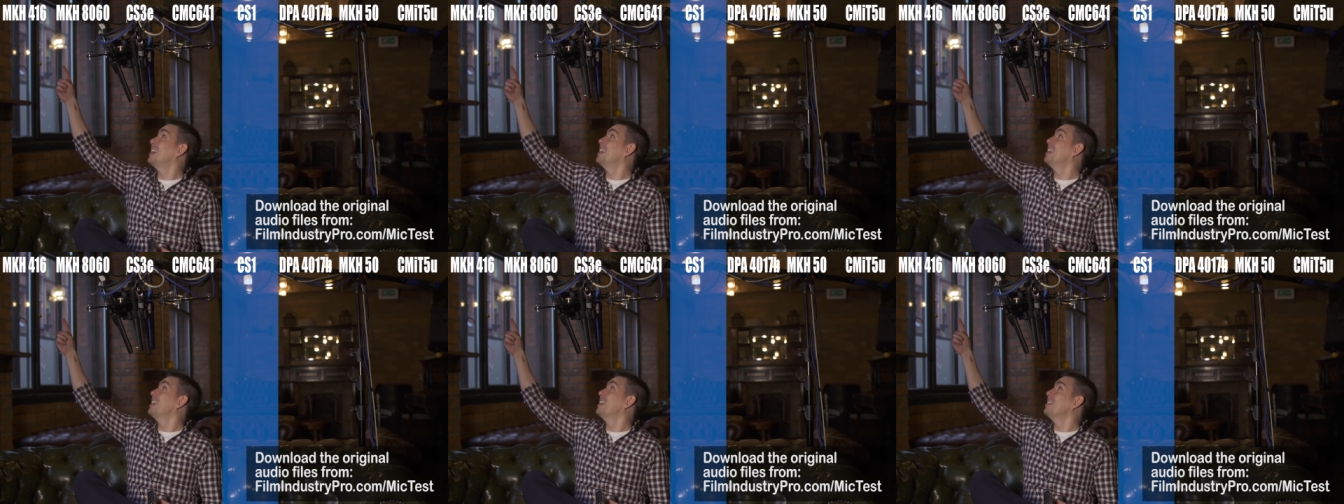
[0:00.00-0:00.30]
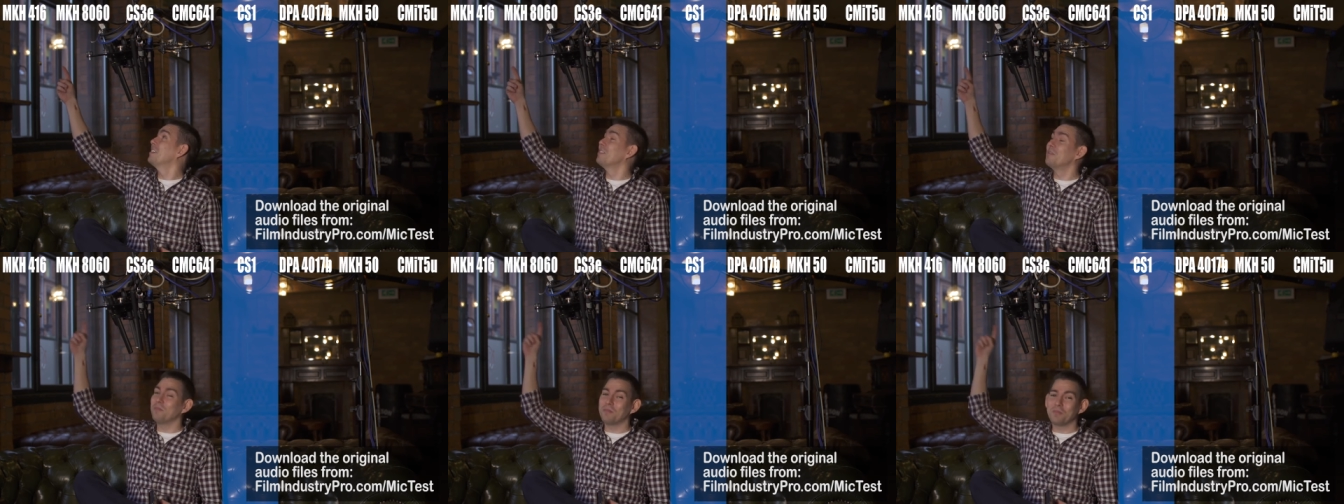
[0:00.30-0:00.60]

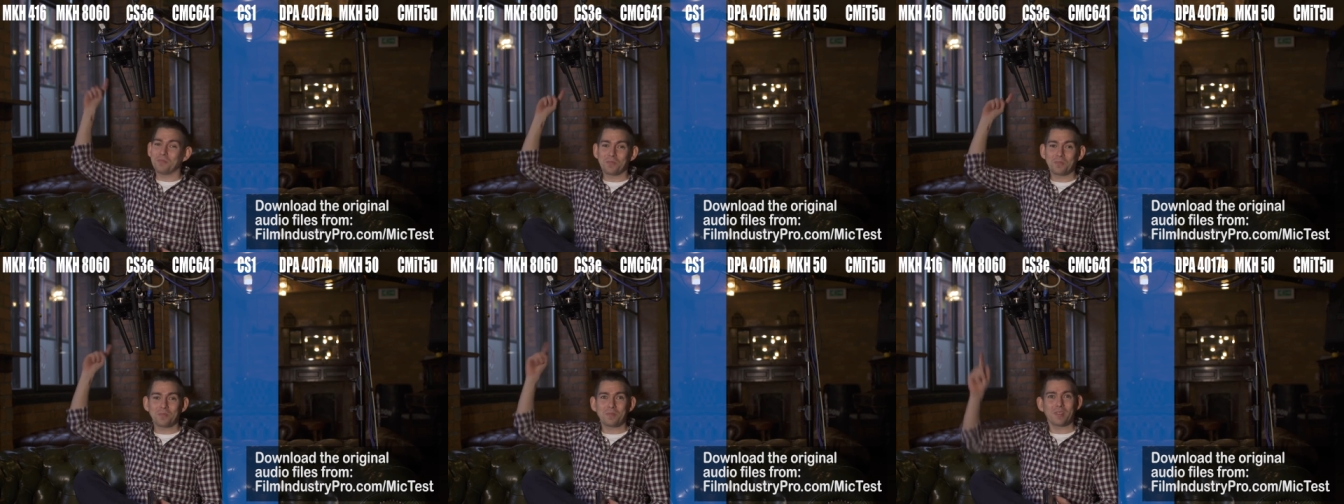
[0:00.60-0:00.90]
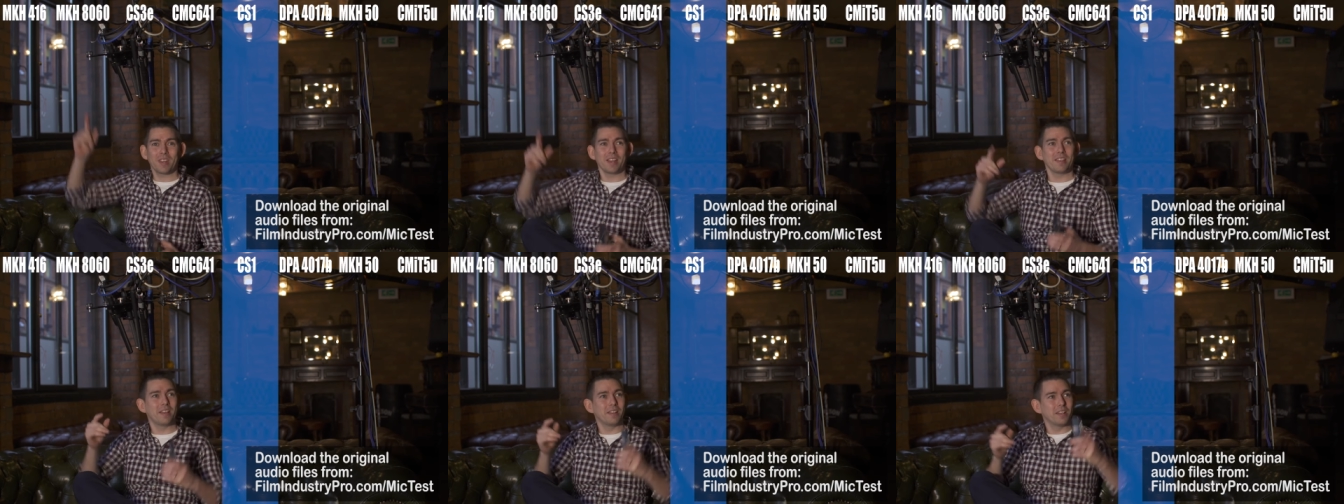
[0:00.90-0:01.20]
um,
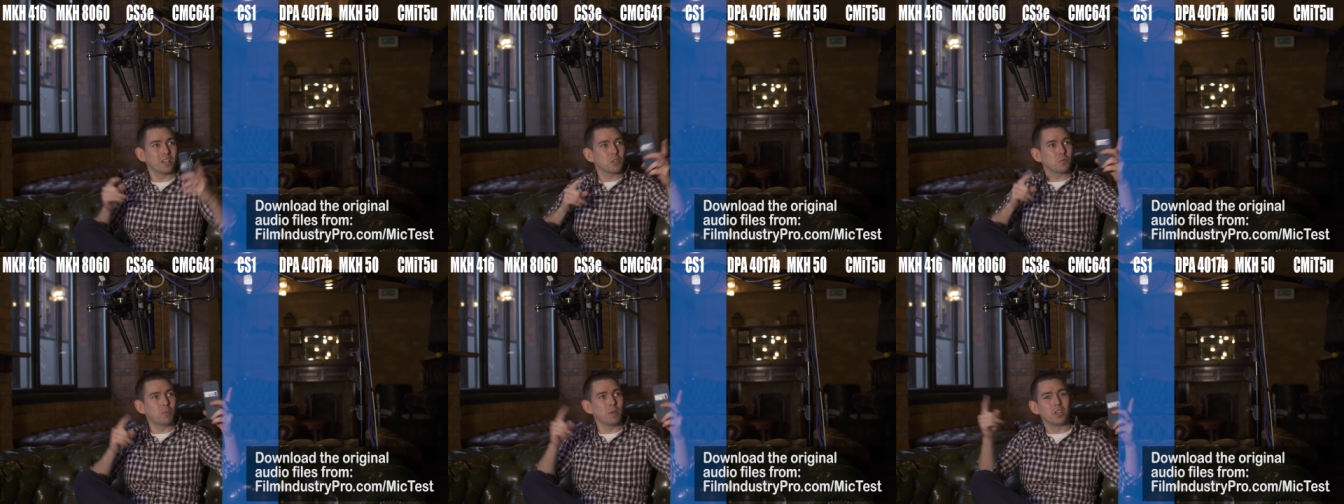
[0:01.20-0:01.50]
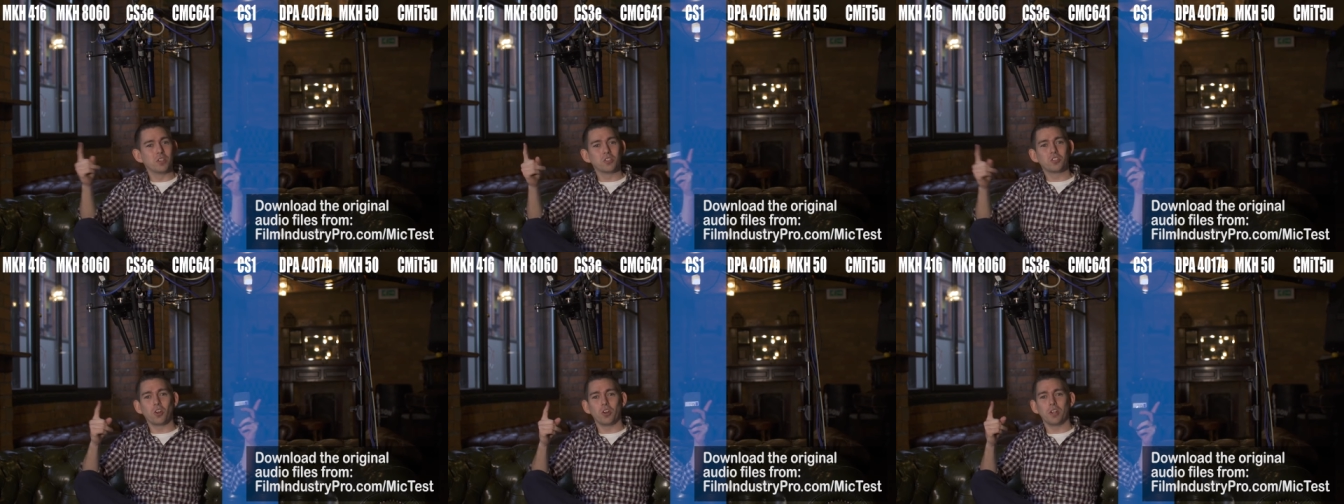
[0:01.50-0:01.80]
and then there's
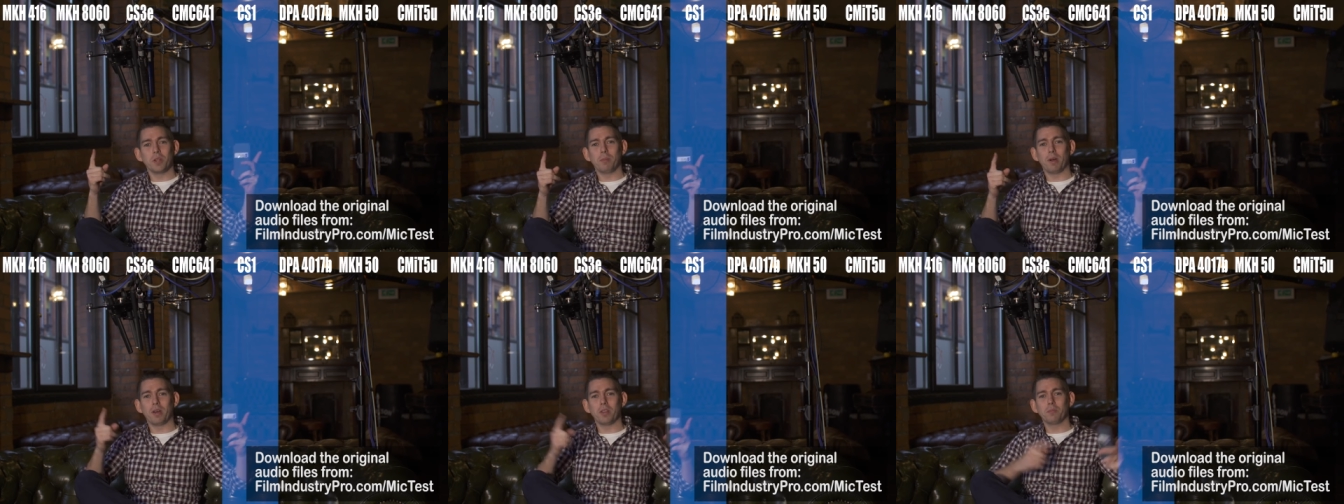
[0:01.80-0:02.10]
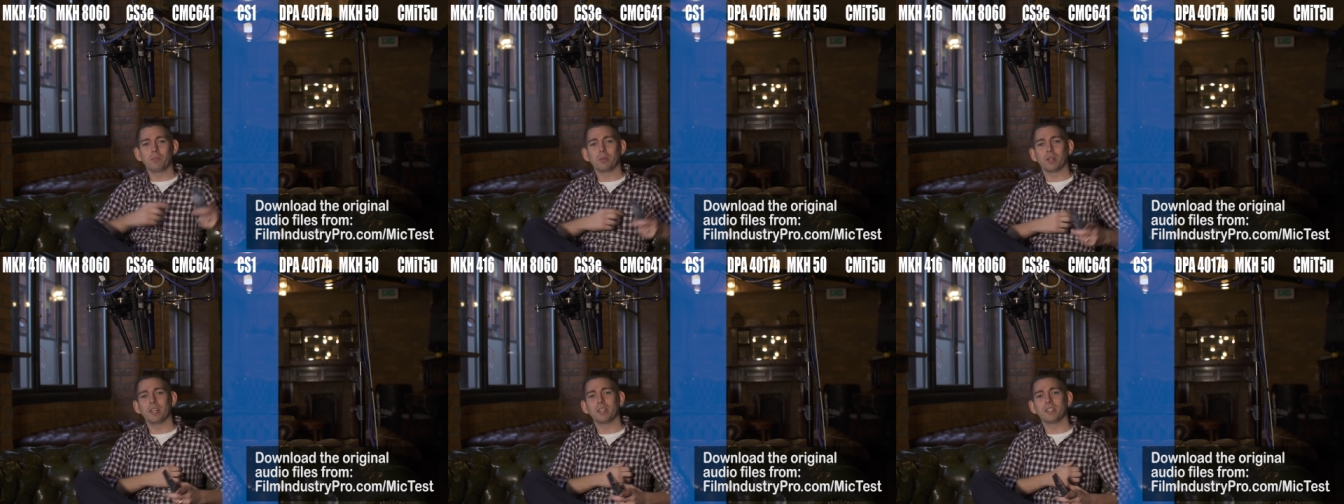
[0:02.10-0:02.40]
speakers dotted about
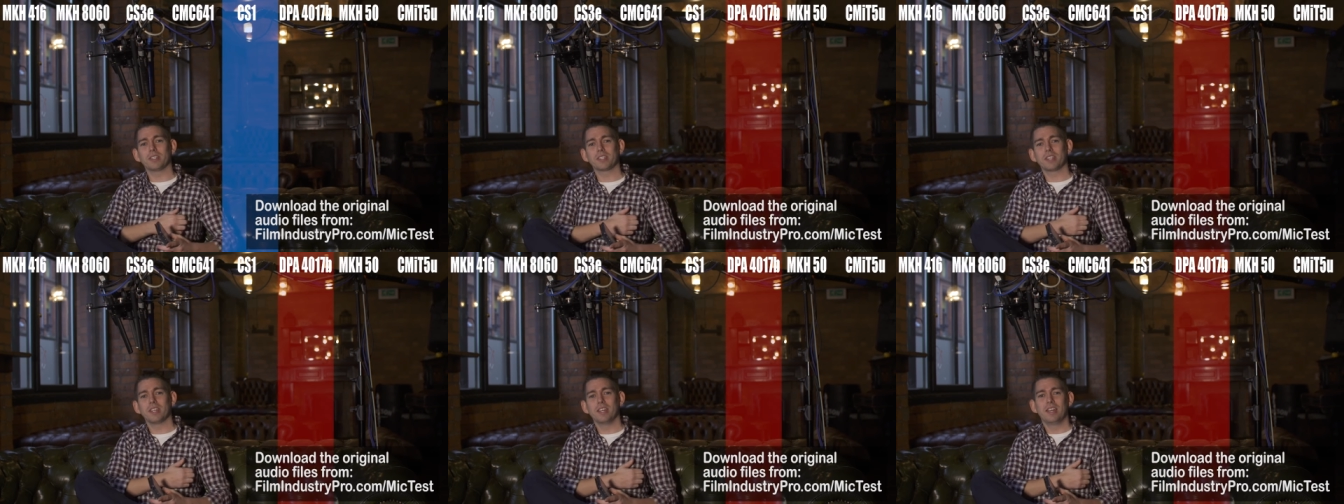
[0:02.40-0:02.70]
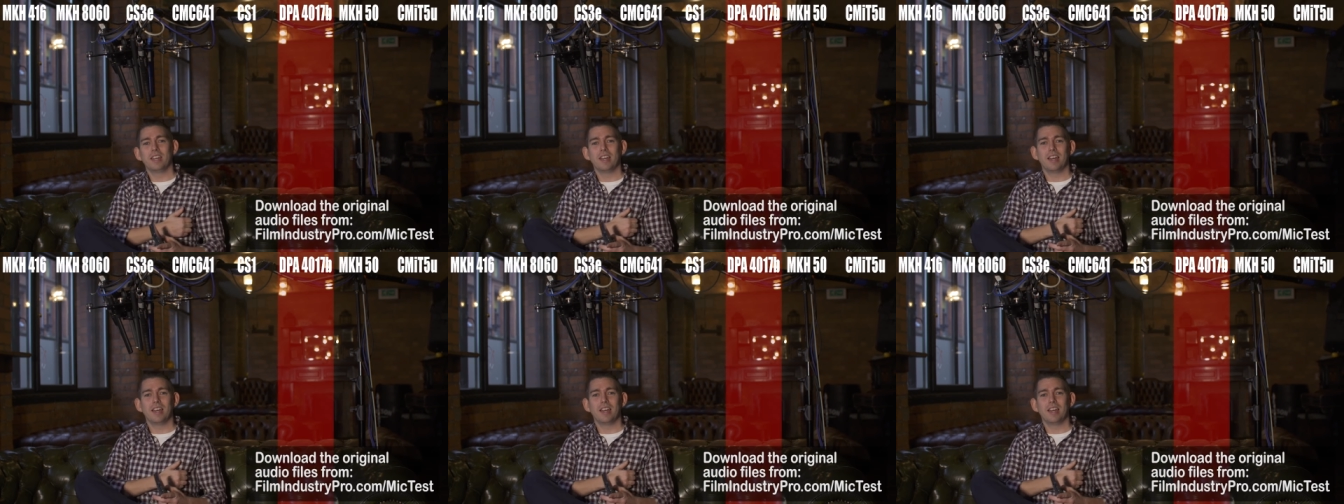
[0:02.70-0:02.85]
the place.